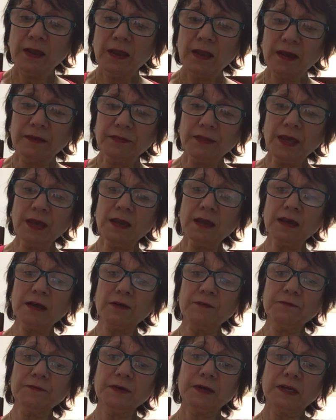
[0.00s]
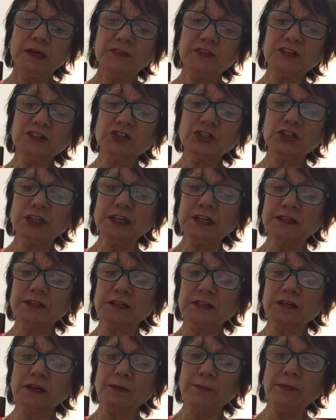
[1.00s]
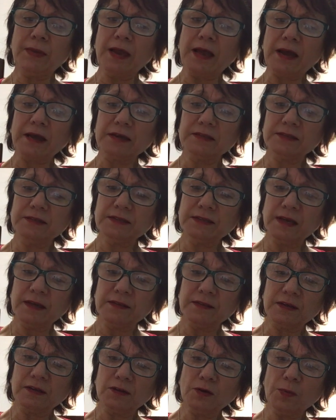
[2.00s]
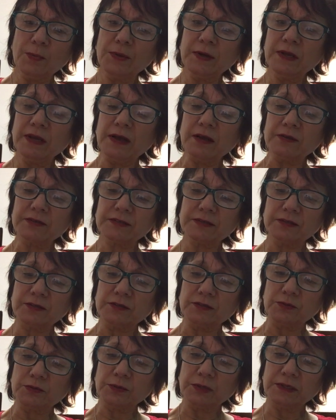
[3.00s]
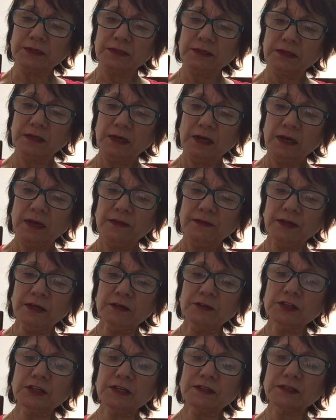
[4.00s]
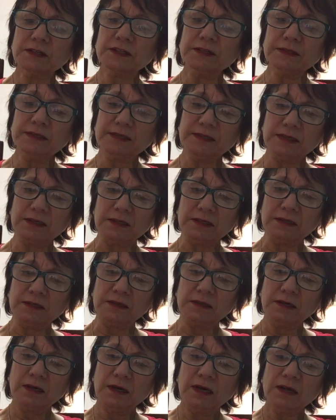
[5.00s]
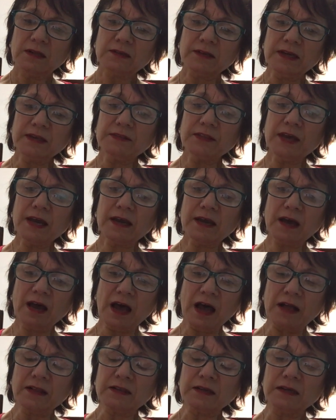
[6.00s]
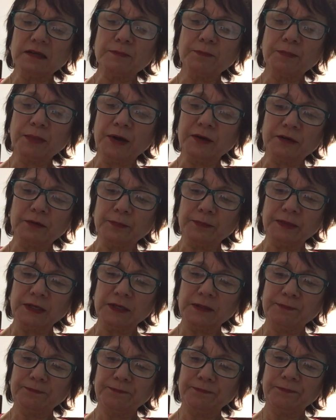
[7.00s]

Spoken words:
And they have the cheek to come back and say that nobody else could do it. They're just conceited, like that collie in Puddleby.